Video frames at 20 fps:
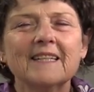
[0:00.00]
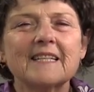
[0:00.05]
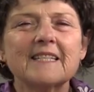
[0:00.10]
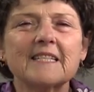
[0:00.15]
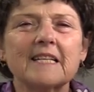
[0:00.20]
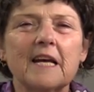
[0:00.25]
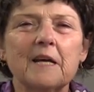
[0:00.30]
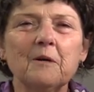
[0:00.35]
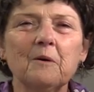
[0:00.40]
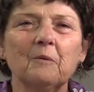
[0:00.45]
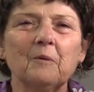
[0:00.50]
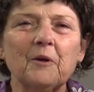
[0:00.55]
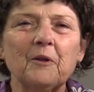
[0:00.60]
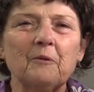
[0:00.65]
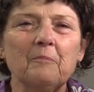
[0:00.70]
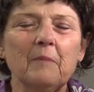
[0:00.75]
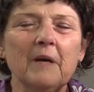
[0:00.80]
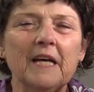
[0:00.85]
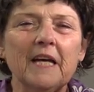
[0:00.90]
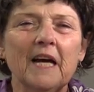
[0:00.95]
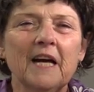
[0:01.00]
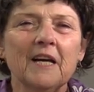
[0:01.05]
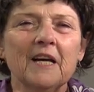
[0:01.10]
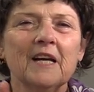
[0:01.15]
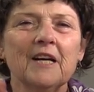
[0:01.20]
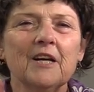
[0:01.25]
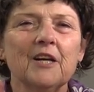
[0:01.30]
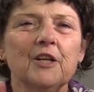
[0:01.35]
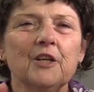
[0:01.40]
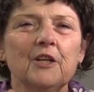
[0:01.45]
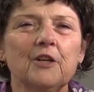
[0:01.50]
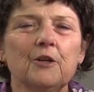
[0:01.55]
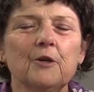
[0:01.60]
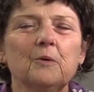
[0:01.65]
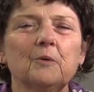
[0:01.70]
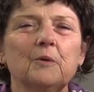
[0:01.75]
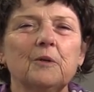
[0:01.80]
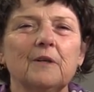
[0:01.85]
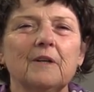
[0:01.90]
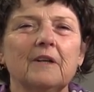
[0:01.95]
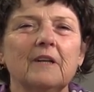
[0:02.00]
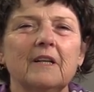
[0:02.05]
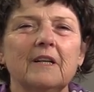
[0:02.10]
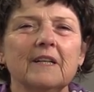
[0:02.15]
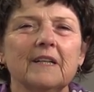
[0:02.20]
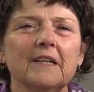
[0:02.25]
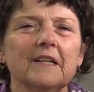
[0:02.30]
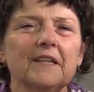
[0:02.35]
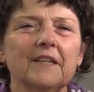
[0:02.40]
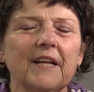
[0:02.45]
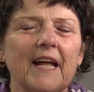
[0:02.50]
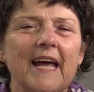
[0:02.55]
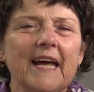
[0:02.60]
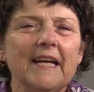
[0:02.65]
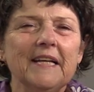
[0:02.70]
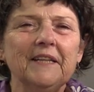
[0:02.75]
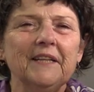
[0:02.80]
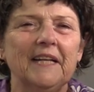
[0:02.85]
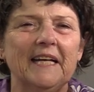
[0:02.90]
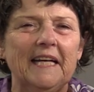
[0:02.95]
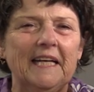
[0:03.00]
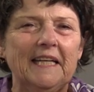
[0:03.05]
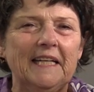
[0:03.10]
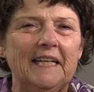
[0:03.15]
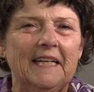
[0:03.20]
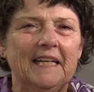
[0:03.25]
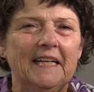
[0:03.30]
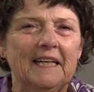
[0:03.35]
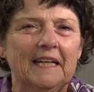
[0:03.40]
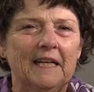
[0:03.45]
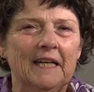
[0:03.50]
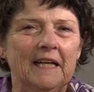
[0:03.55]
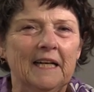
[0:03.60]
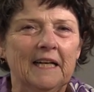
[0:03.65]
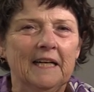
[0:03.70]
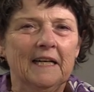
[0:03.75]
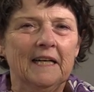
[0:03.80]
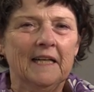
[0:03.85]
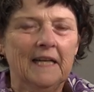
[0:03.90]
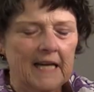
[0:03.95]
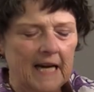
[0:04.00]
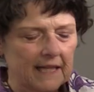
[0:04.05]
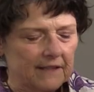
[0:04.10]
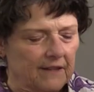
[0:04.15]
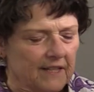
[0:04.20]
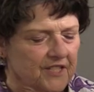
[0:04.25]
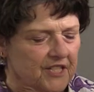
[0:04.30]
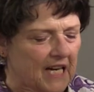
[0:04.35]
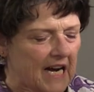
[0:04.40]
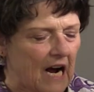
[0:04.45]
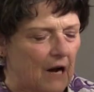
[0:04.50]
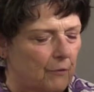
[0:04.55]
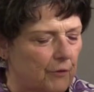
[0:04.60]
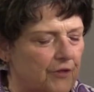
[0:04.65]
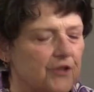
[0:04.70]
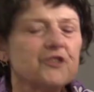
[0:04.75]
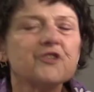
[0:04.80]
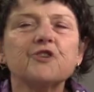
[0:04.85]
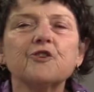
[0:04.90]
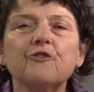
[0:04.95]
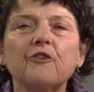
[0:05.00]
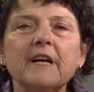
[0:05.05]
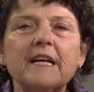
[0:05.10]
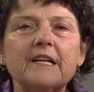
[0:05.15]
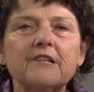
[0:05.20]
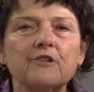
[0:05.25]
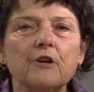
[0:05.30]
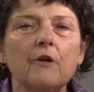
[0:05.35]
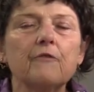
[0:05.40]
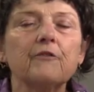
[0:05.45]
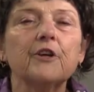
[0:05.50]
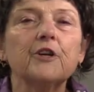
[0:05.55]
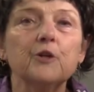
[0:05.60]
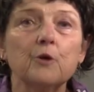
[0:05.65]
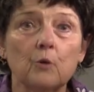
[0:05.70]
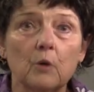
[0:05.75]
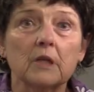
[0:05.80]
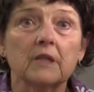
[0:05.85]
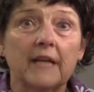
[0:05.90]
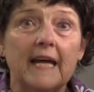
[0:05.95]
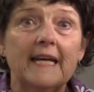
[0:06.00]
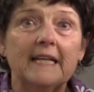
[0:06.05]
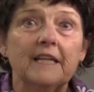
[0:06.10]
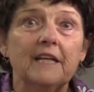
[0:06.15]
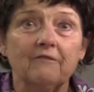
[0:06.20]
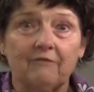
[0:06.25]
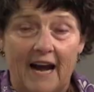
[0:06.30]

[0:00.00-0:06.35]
Say it with me, ukulele. And let's count the strings on the ukulele.